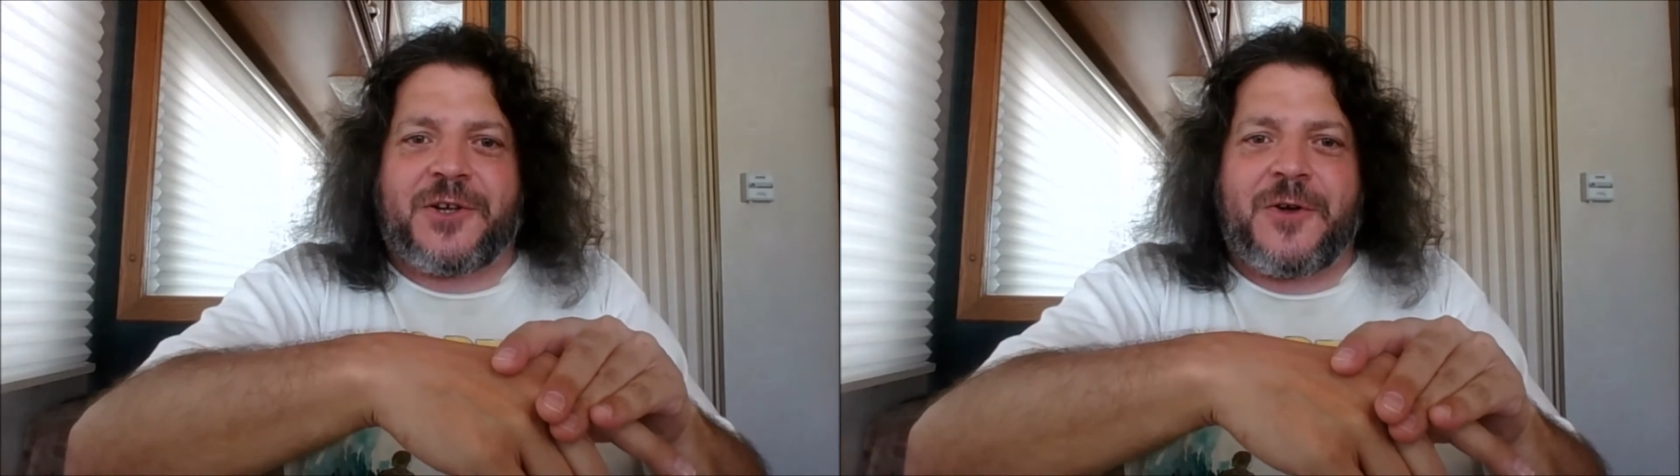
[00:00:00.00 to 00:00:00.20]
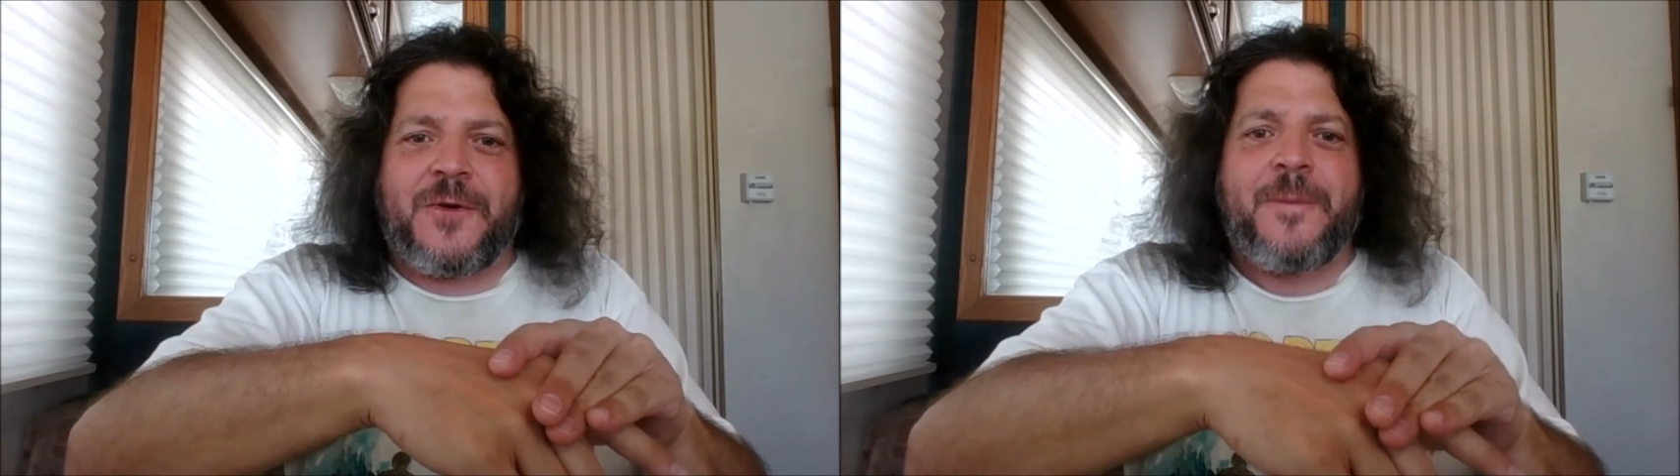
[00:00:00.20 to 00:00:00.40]

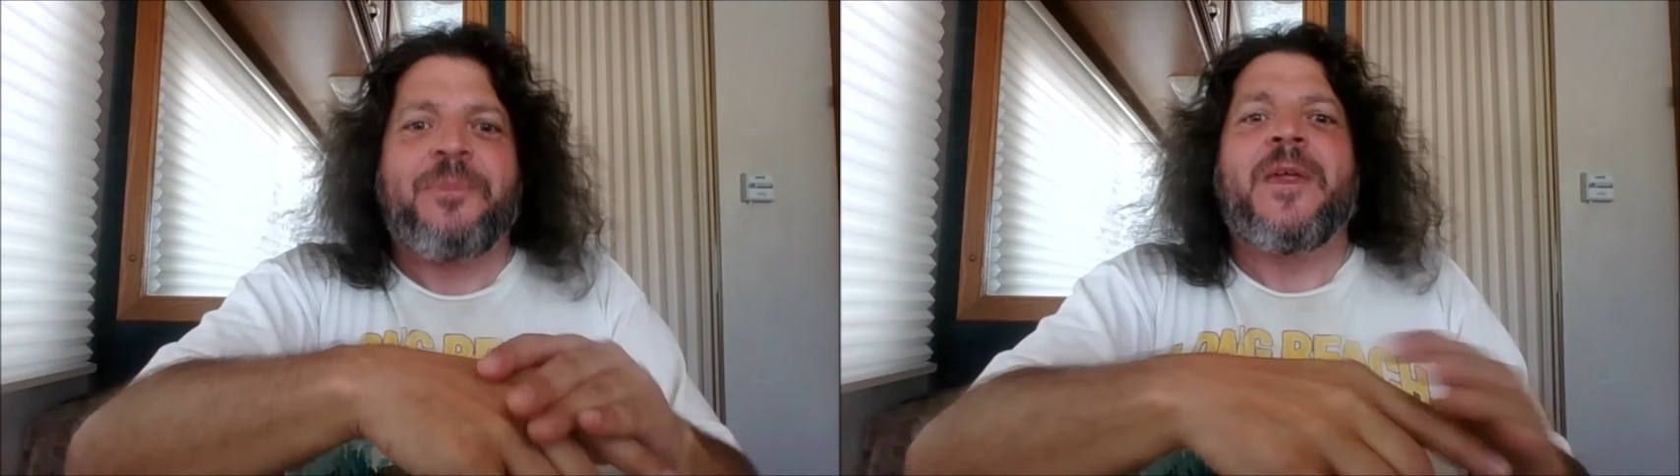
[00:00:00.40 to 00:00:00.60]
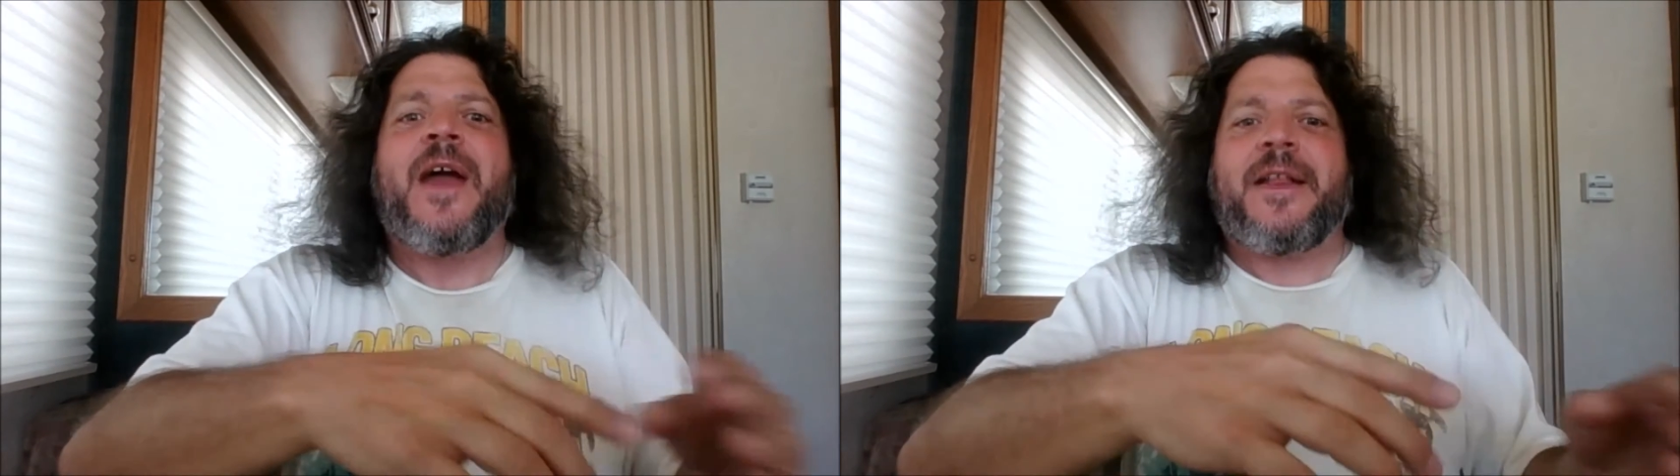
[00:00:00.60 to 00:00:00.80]
to,
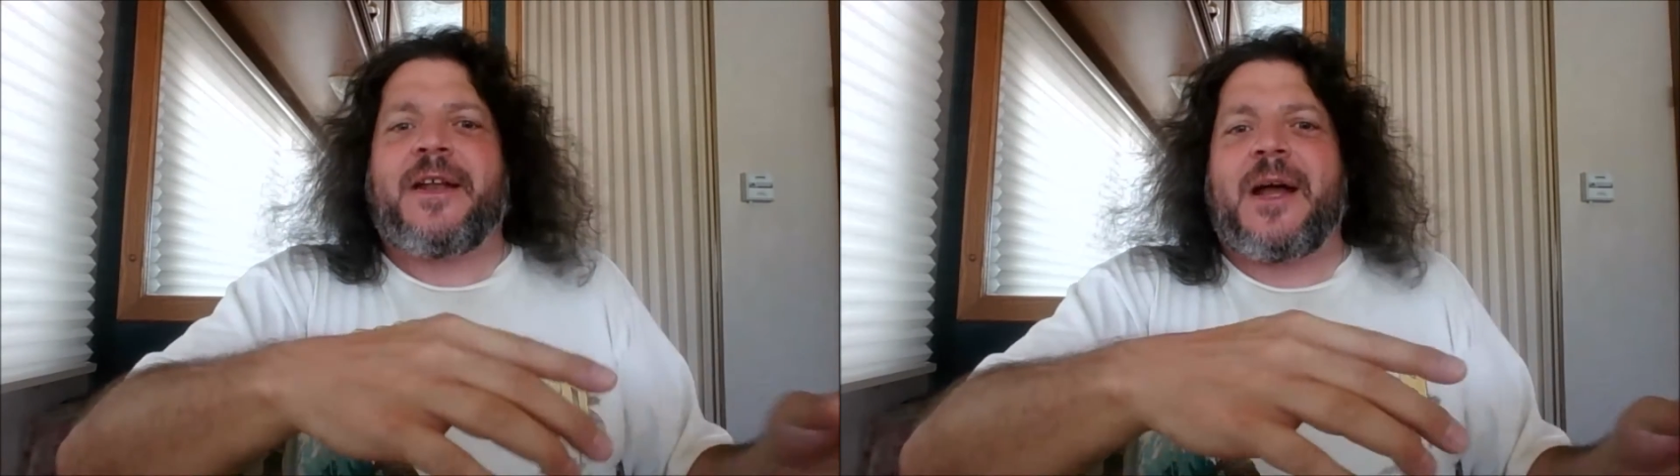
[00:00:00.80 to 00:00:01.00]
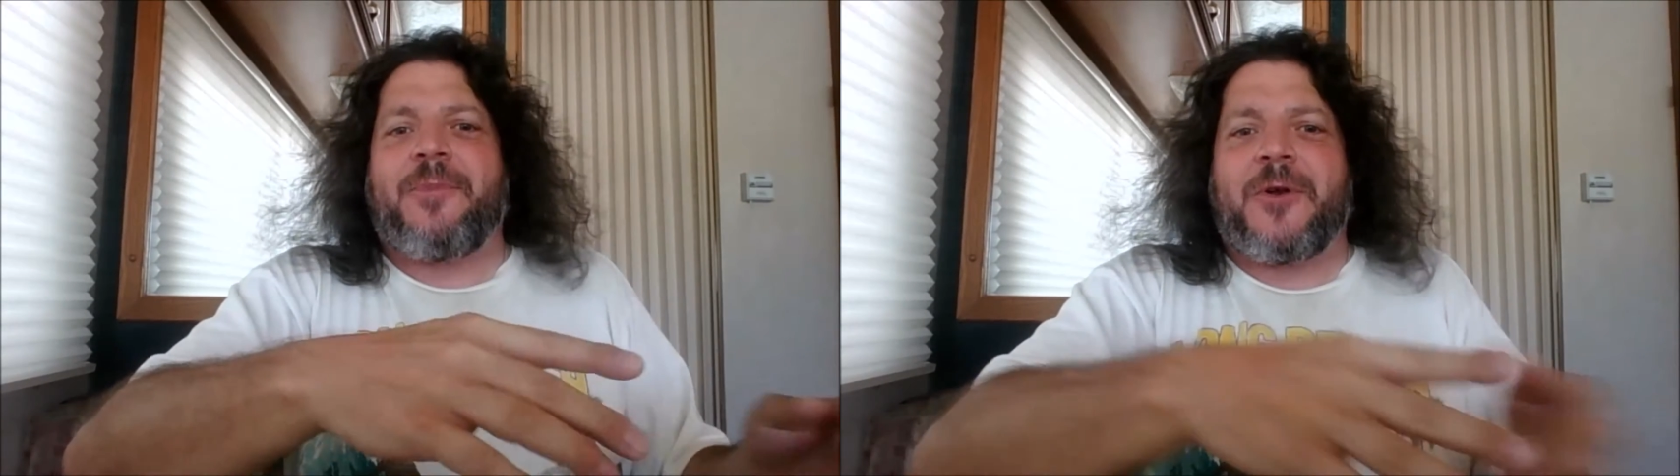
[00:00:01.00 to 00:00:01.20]
and
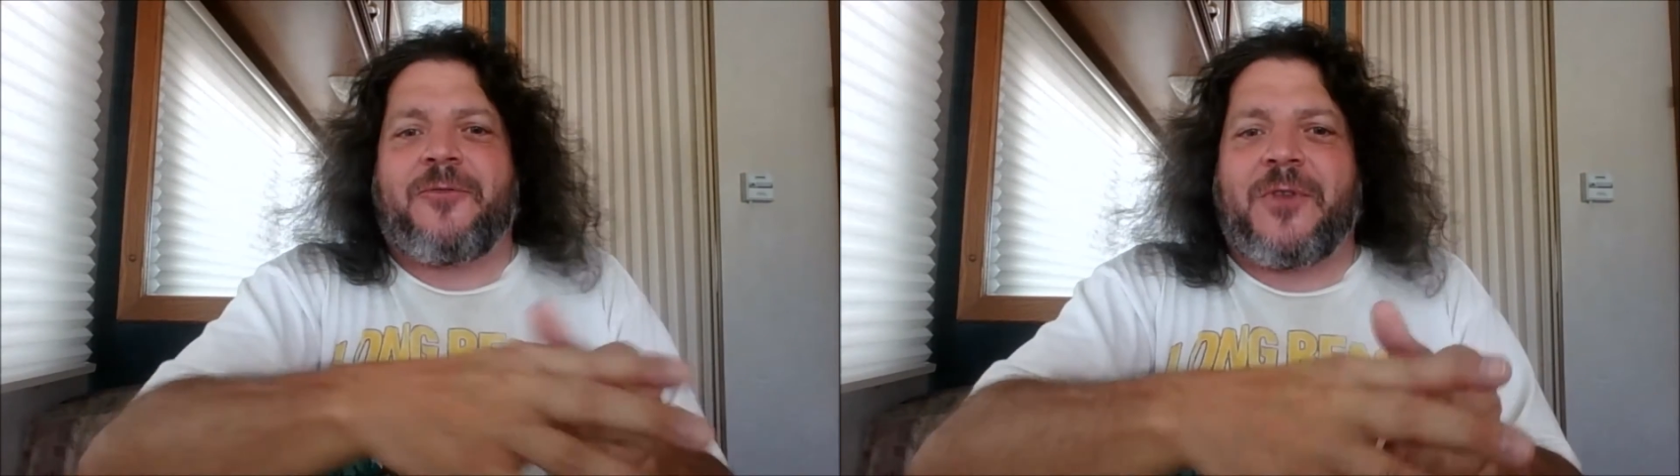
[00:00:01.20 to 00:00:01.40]
then I put a